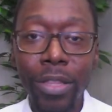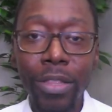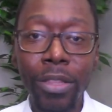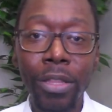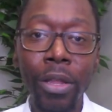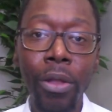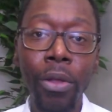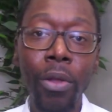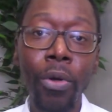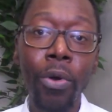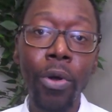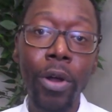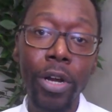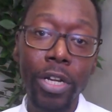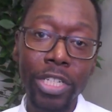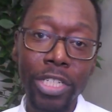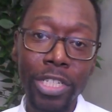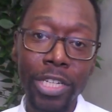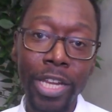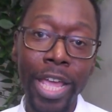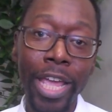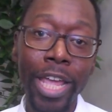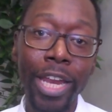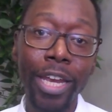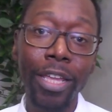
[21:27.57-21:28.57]
the Lord
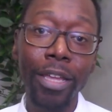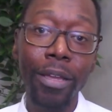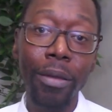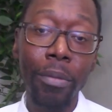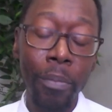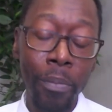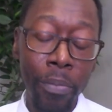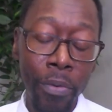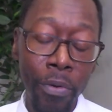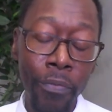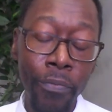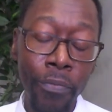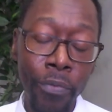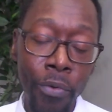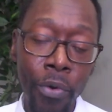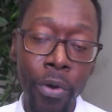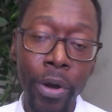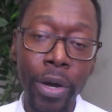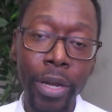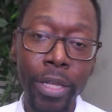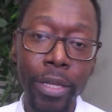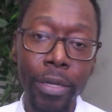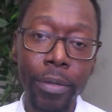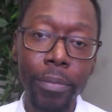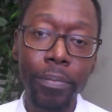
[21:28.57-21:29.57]
standing
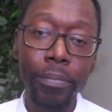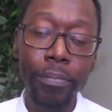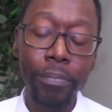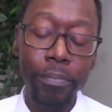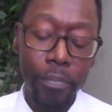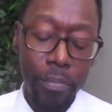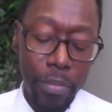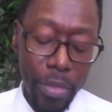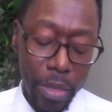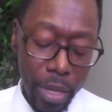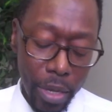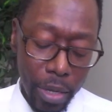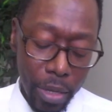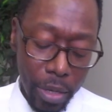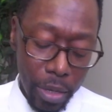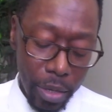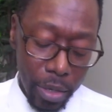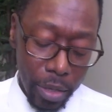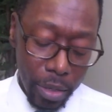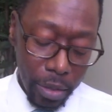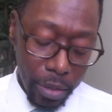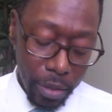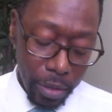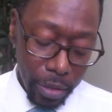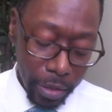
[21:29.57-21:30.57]
before him.
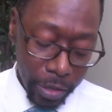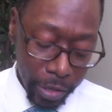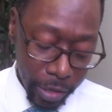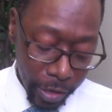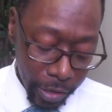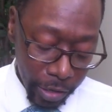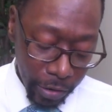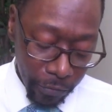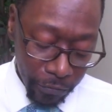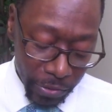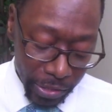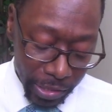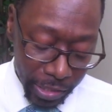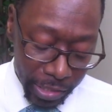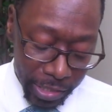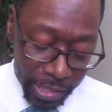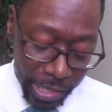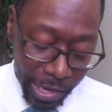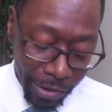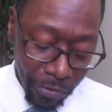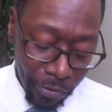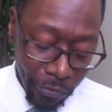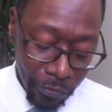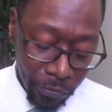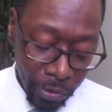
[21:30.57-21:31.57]
There in the
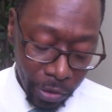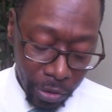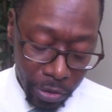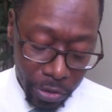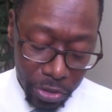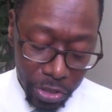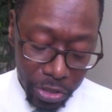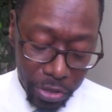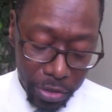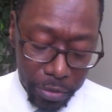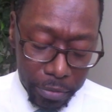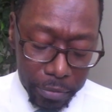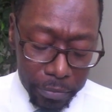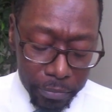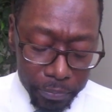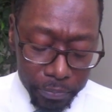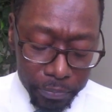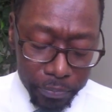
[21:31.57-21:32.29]
57th verse,